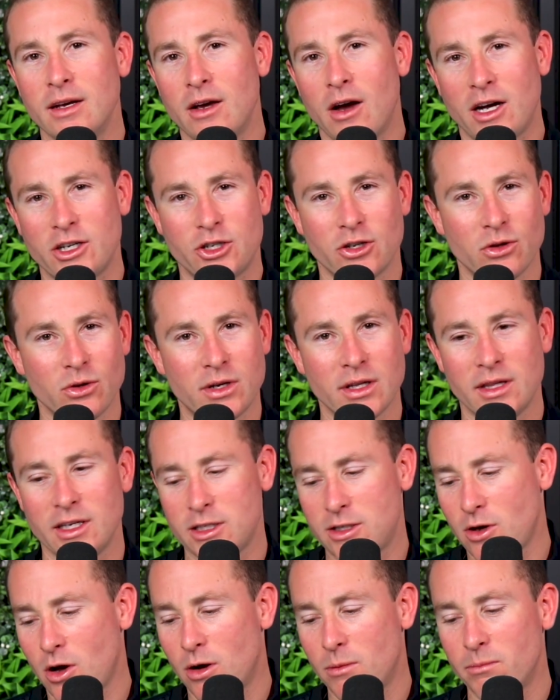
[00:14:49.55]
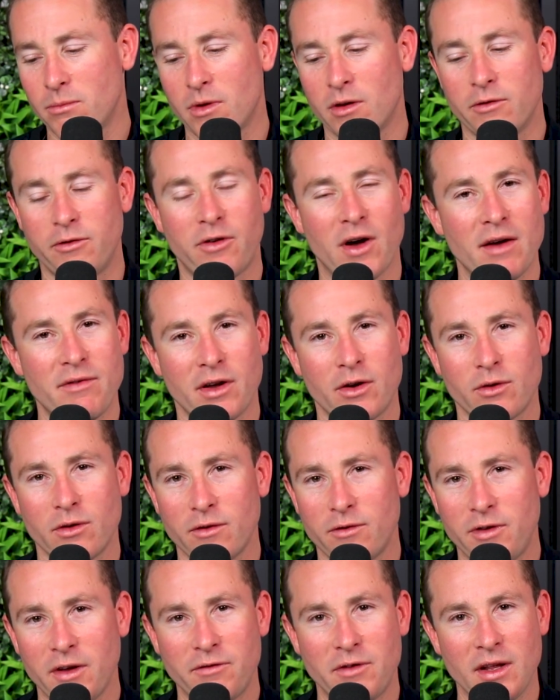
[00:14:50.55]
I should look at this comp of
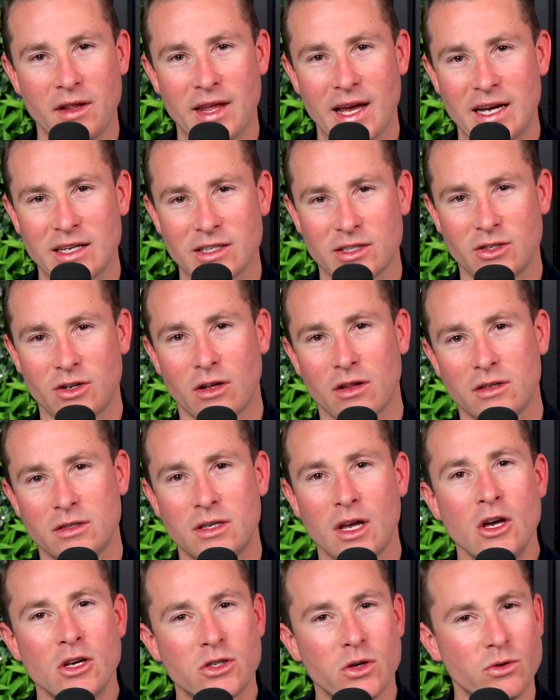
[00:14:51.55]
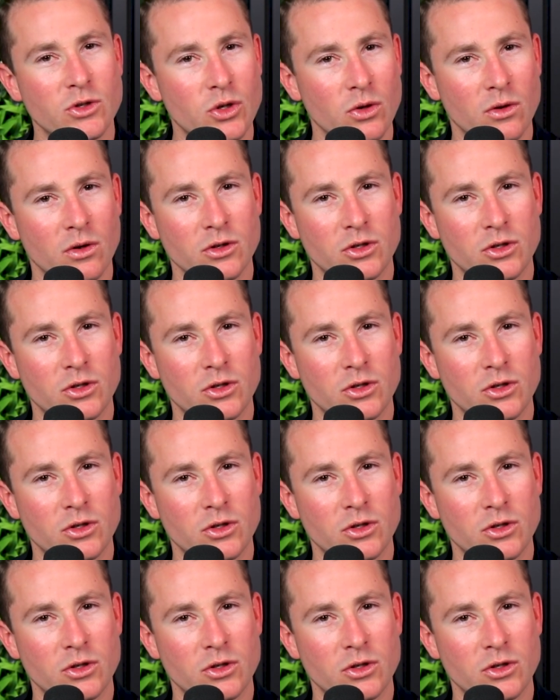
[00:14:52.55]
$550,000.